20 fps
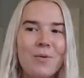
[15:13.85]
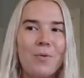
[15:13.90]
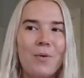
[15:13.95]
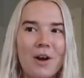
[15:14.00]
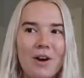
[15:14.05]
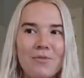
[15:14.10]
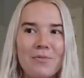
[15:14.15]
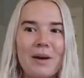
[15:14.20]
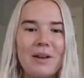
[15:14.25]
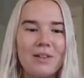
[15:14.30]

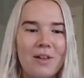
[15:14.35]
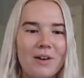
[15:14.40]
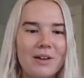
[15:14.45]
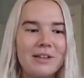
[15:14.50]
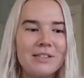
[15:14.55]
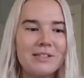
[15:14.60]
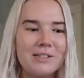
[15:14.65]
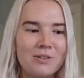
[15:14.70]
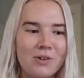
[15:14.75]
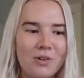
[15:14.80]
One of my
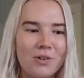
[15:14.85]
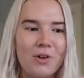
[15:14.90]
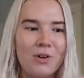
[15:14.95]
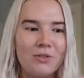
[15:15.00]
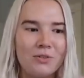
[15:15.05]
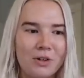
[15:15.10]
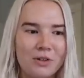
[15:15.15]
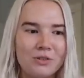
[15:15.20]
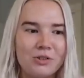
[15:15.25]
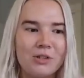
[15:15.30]
longest
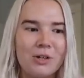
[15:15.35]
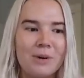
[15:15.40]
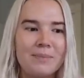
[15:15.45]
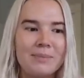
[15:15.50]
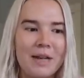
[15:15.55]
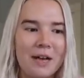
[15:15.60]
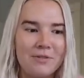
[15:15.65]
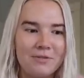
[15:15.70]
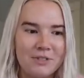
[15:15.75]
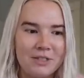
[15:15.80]
solo road
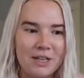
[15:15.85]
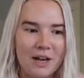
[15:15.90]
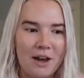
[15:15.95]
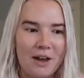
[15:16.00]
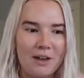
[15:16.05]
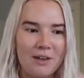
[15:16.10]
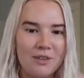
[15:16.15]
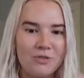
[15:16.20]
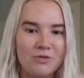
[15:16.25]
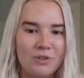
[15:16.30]
trips I've
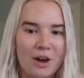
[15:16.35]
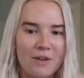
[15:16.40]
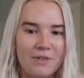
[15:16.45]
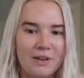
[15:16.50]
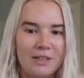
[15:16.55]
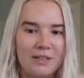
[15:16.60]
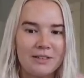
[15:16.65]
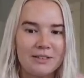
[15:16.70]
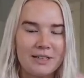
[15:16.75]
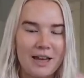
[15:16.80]
done,
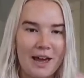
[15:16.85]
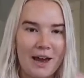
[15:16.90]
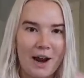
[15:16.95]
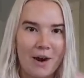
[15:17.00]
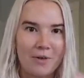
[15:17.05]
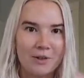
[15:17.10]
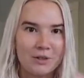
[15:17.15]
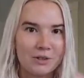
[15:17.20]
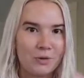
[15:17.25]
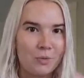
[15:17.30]
driving 10
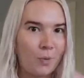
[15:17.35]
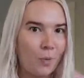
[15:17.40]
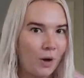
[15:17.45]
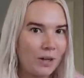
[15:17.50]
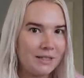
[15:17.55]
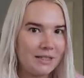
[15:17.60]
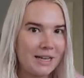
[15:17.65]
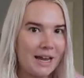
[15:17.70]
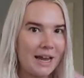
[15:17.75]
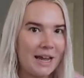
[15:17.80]
hours in
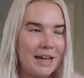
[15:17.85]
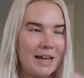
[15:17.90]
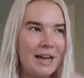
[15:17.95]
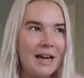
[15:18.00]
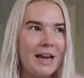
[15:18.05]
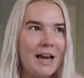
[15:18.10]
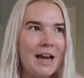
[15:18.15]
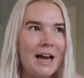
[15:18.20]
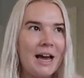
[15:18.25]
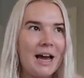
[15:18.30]
one
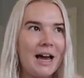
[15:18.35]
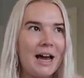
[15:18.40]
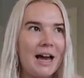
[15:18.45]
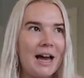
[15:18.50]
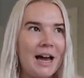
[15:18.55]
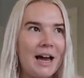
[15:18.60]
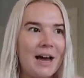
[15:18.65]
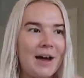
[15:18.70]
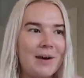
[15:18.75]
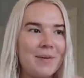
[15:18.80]
day.
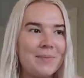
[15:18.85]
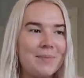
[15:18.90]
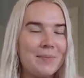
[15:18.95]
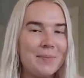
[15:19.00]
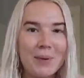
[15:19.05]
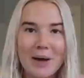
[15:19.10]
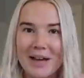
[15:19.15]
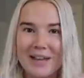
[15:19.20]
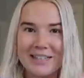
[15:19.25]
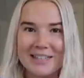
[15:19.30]

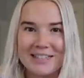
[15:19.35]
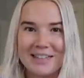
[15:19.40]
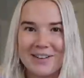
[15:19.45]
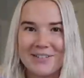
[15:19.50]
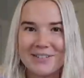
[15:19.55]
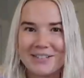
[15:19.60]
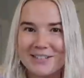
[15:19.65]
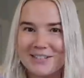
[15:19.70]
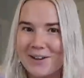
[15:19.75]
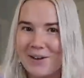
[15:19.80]
But
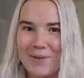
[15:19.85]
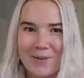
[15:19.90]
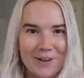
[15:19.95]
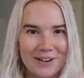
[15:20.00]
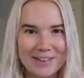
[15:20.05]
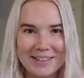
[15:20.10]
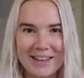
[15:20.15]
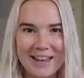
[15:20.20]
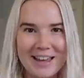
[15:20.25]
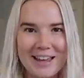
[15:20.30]
it was so
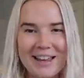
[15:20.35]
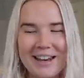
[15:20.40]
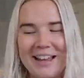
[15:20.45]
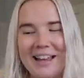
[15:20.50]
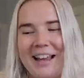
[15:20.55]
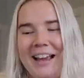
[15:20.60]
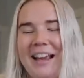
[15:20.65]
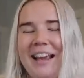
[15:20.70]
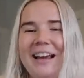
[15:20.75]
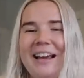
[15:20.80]
worth it,
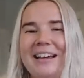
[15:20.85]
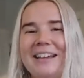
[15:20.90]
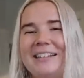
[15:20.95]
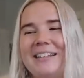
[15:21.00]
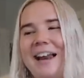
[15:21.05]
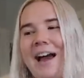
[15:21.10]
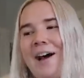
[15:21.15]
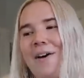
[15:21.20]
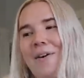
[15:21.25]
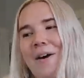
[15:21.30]

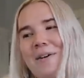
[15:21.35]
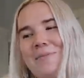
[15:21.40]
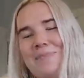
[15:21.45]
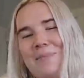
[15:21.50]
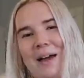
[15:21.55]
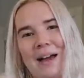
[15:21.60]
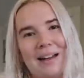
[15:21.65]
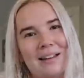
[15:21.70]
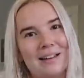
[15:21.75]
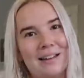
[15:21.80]
and now
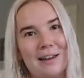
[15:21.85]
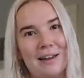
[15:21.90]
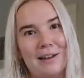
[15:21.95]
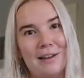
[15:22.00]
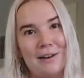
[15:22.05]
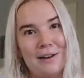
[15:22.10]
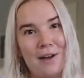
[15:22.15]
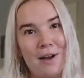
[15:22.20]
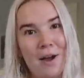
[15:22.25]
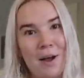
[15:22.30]
I'm back
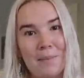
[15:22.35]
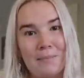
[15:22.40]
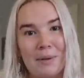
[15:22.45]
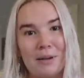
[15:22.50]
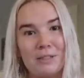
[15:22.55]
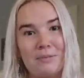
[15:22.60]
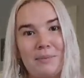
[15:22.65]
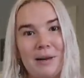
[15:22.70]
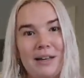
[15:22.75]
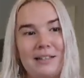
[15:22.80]
in
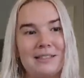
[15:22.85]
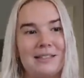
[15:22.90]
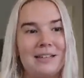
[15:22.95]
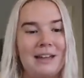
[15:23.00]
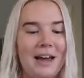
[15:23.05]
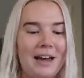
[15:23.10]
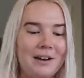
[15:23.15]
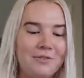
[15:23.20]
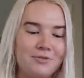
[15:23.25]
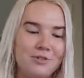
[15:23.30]
my space,
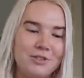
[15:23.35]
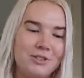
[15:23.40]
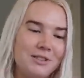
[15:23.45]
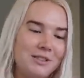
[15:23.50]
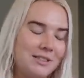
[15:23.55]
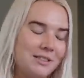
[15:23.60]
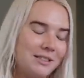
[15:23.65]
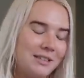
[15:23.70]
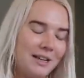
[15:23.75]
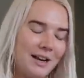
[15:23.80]
and kind of
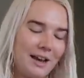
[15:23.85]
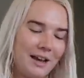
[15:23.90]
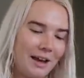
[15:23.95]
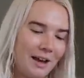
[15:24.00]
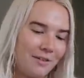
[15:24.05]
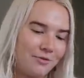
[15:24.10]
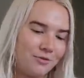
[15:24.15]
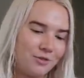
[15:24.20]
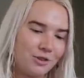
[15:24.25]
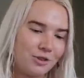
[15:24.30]
just today
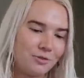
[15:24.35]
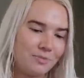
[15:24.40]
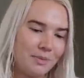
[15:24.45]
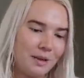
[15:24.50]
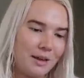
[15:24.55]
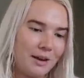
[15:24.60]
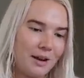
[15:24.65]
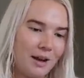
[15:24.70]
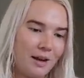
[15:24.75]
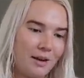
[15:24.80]
I've just
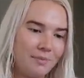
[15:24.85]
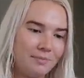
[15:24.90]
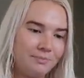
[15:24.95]
been